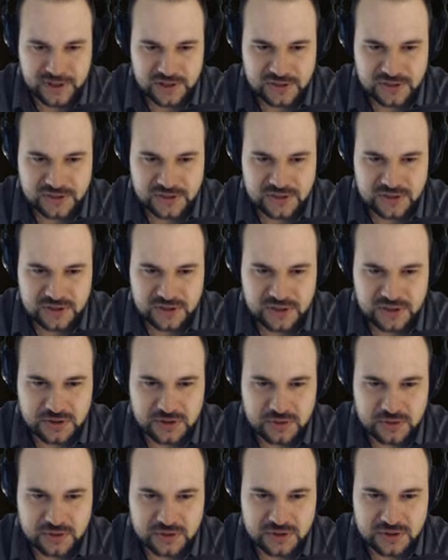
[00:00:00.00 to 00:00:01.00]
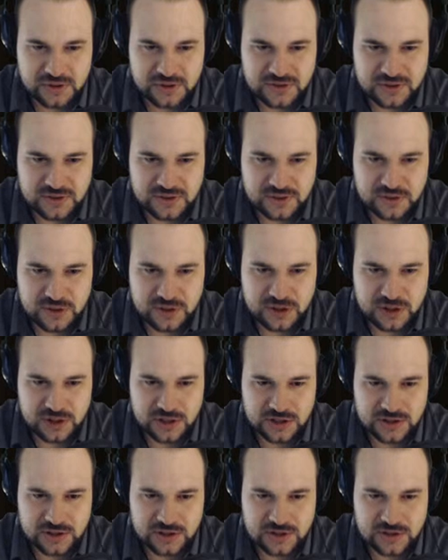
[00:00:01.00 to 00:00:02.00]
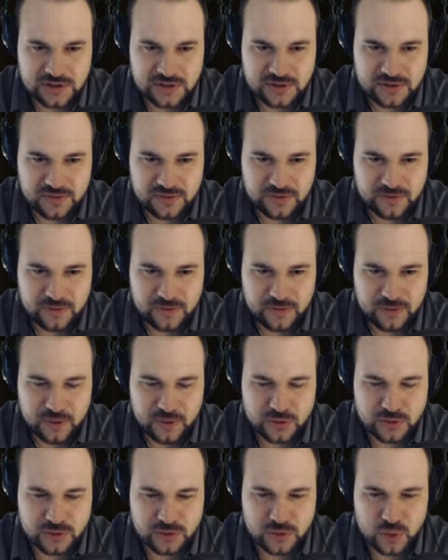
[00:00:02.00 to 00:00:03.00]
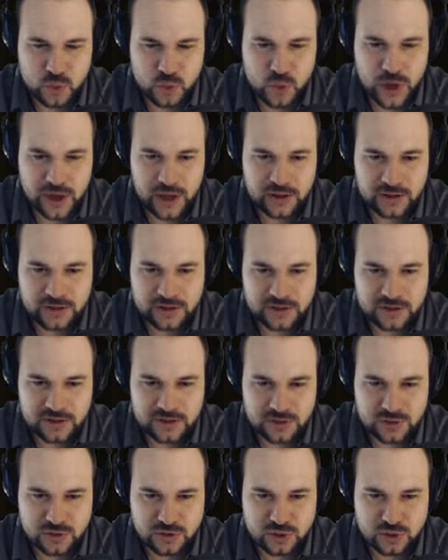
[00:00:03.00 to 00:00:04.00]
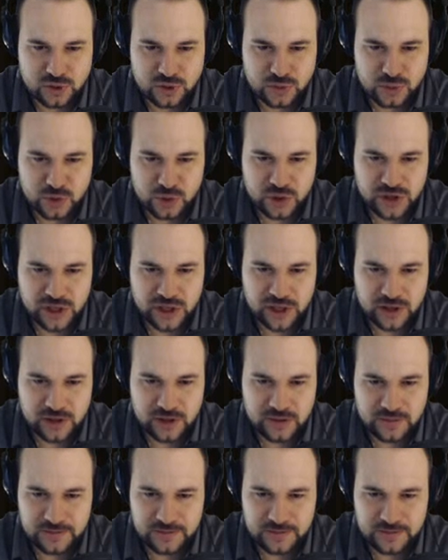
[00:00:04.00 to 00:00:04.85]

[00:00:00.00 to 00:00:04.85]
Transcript: Sincerely yours, Charles François Dumouriez,